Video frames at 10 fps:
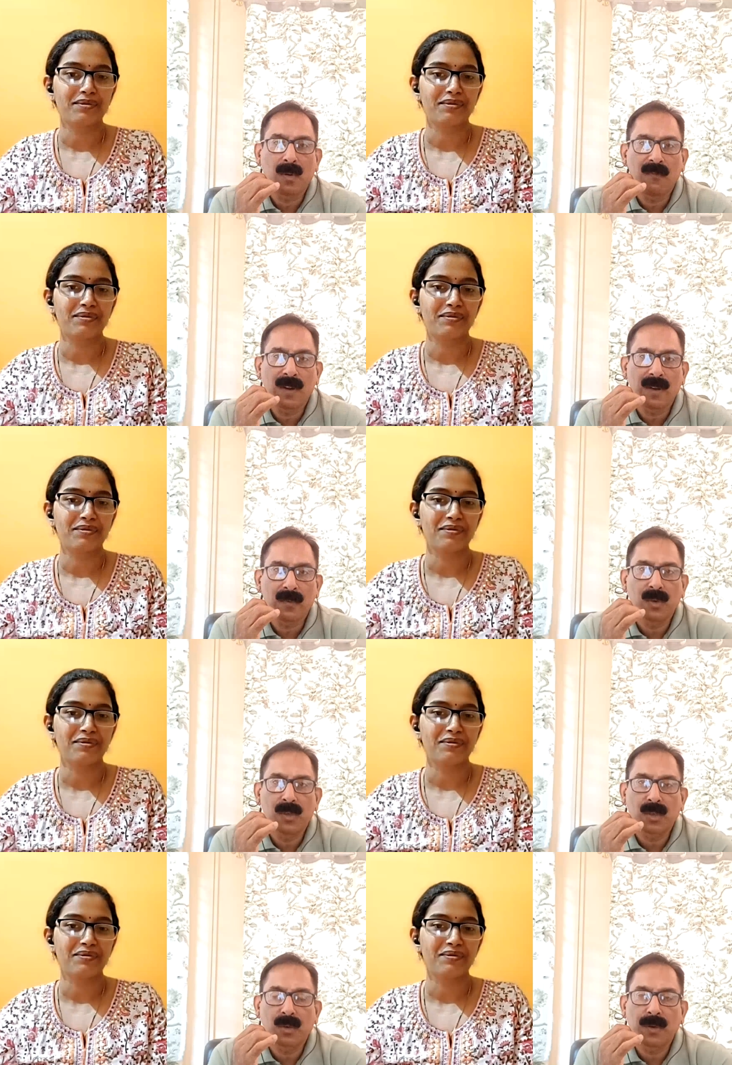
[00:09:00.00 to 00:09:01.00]
Speaker 1: of comfortable
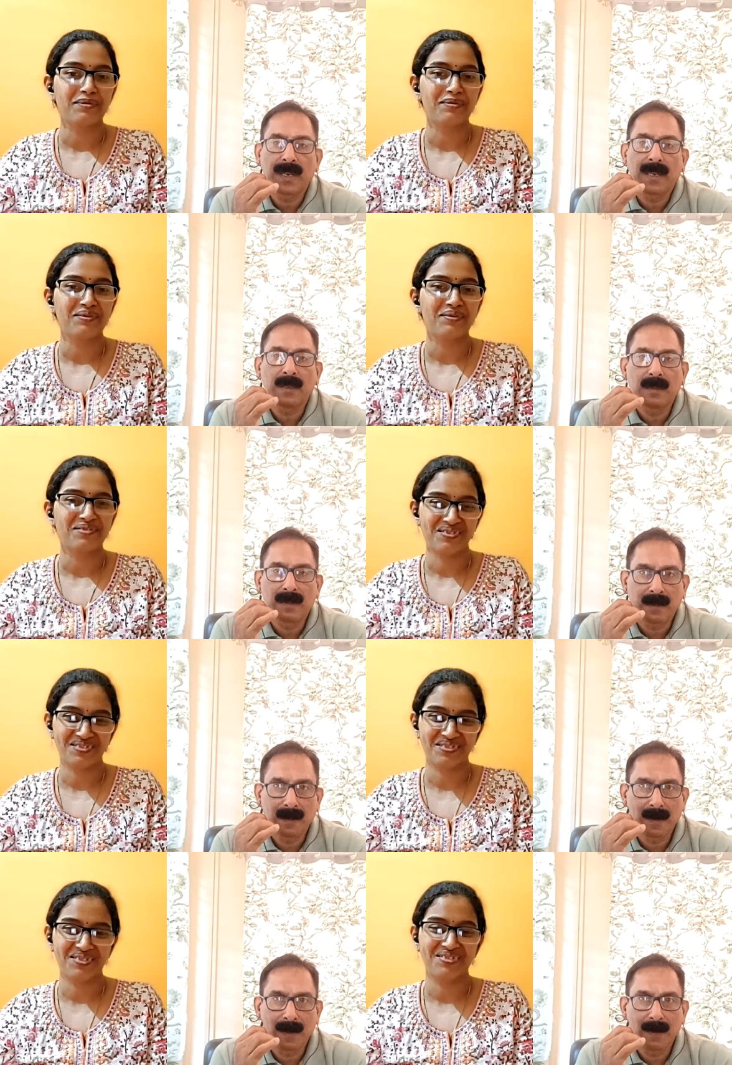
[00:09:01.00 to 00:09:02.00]
also when I
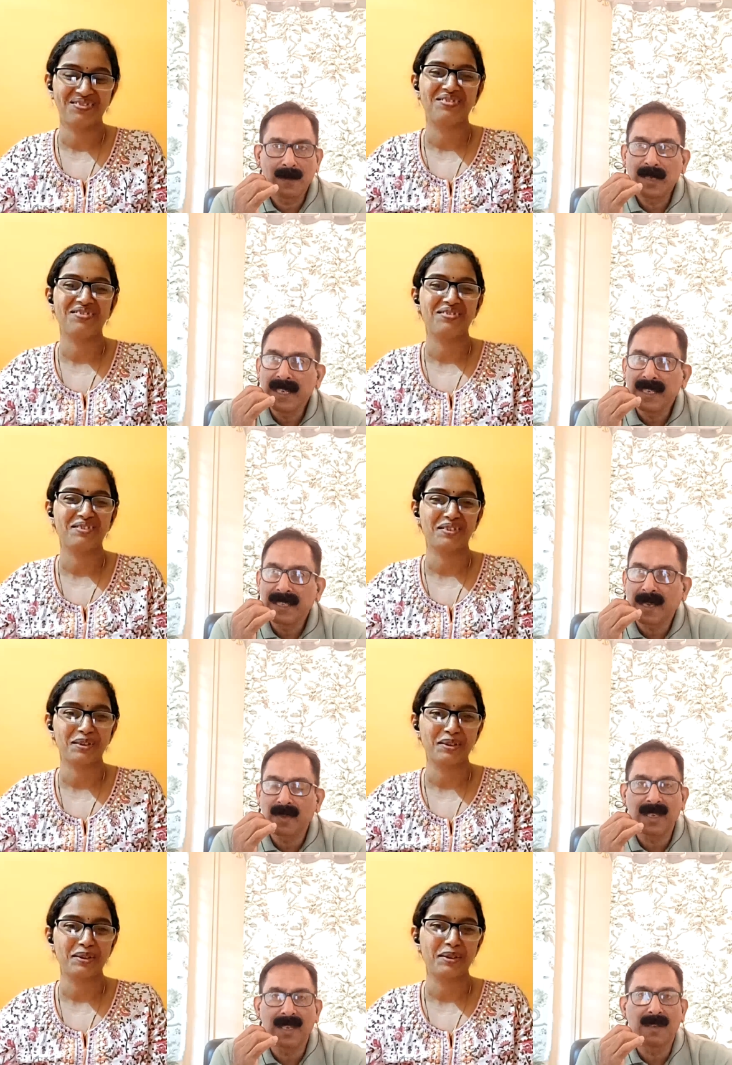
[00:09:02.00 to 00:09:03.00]
need
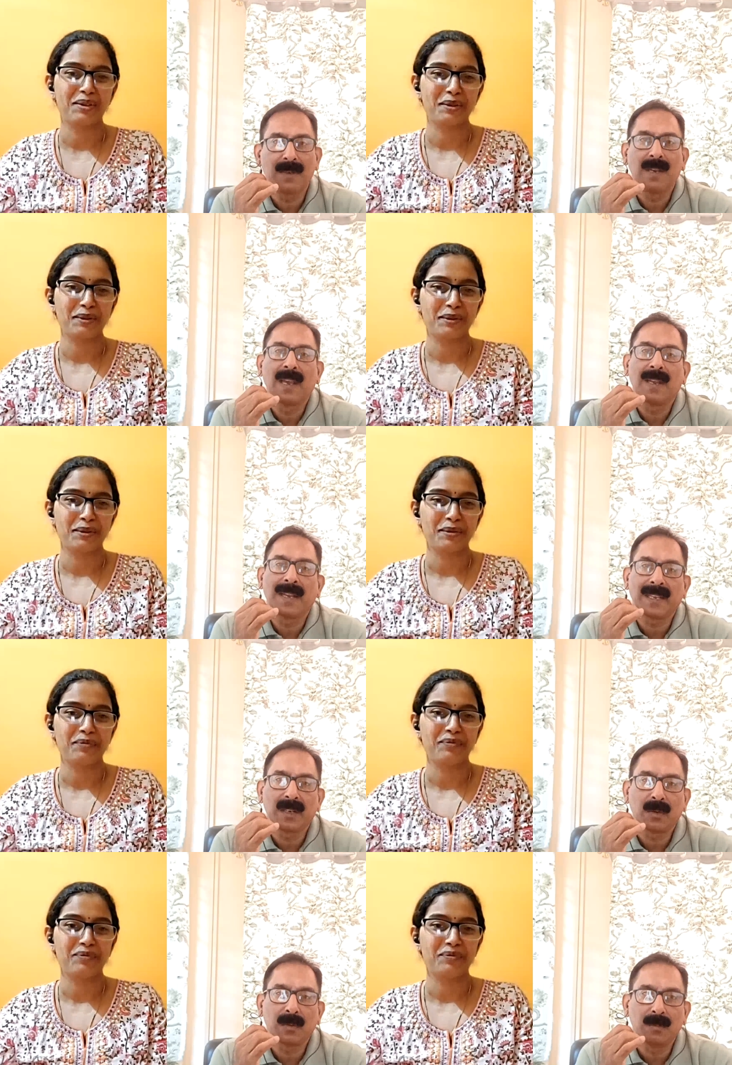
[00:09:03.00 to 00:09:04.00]
something and I
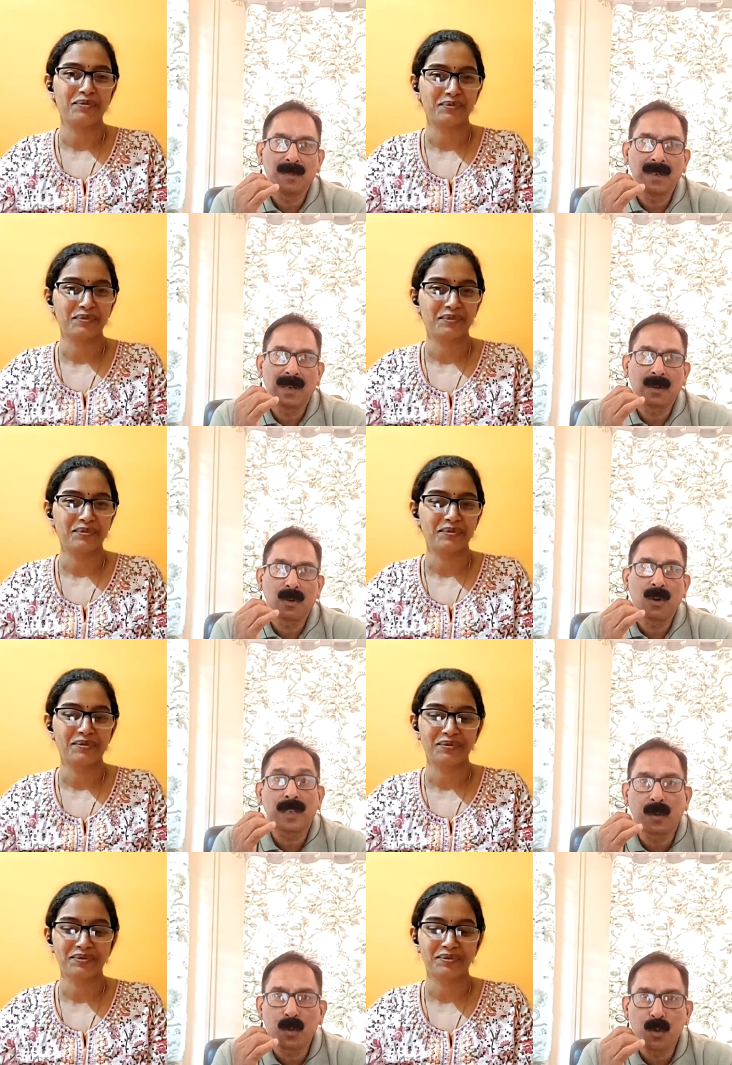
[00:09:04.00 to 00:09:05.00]
can
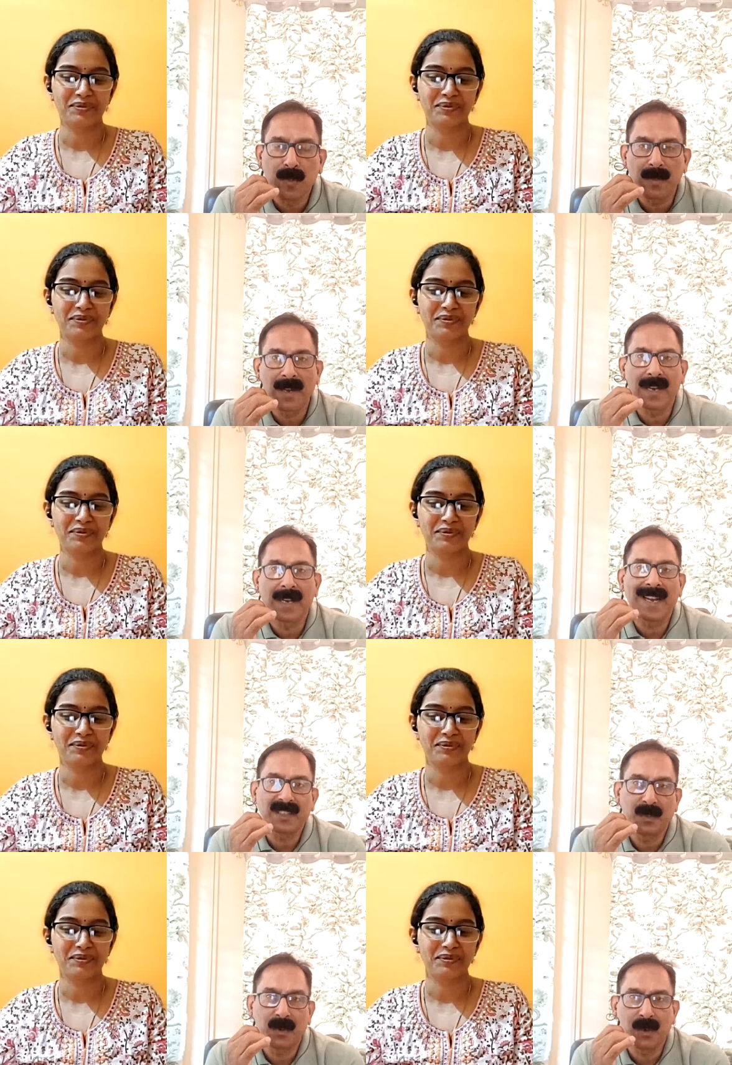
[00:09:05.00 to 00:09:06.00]
call the crew member and
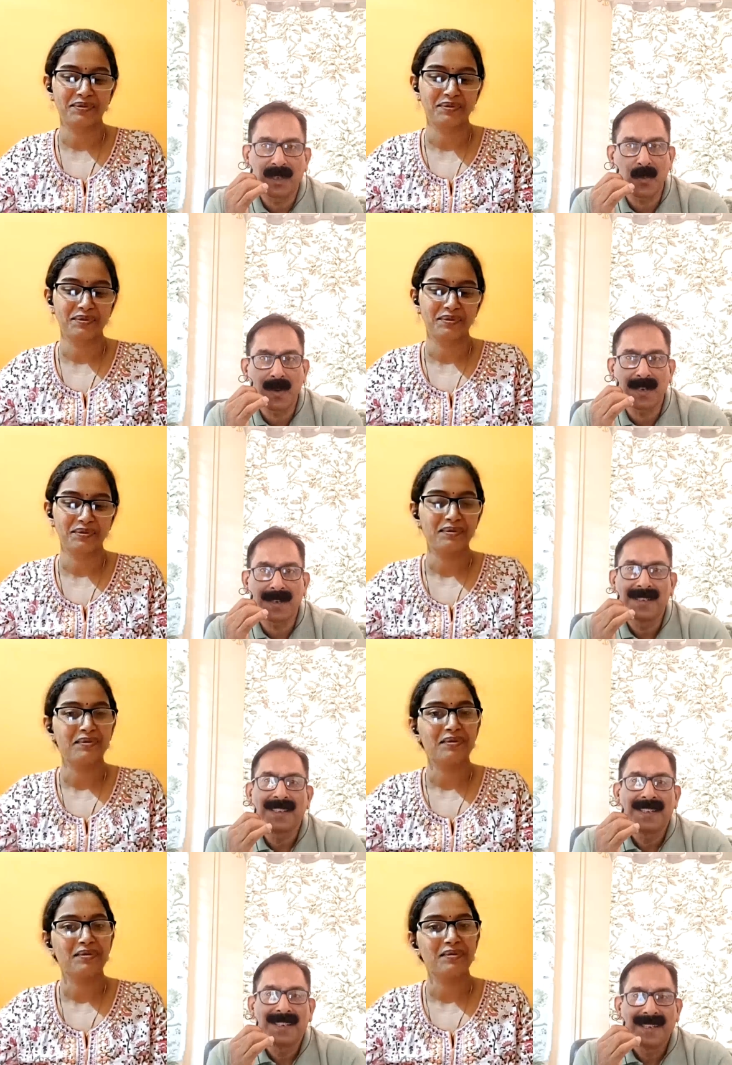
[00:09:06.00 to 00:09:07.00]
ask for that one.
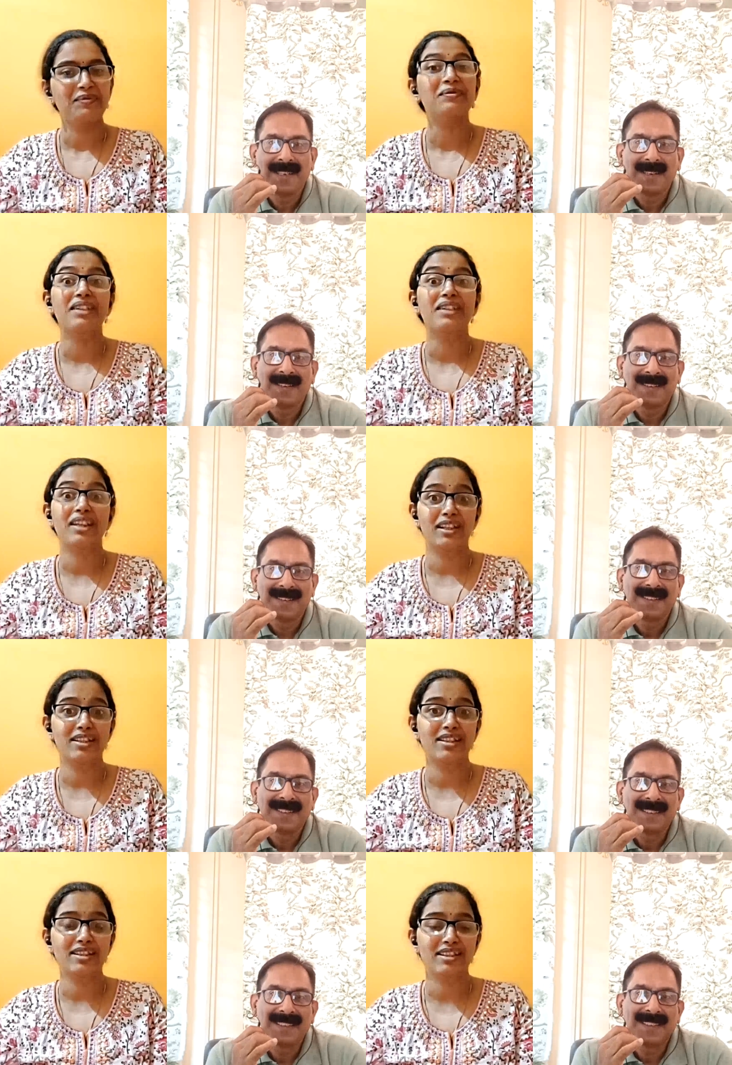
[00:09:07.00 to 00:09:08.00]

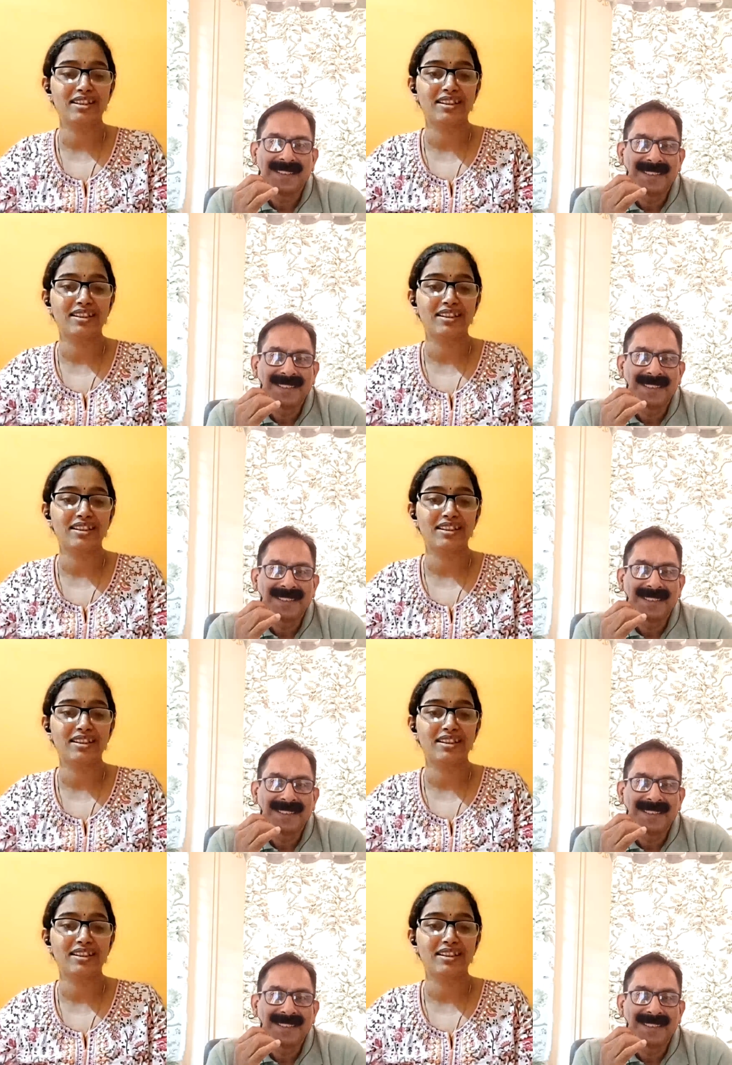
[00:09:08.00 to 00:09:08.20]
Yes.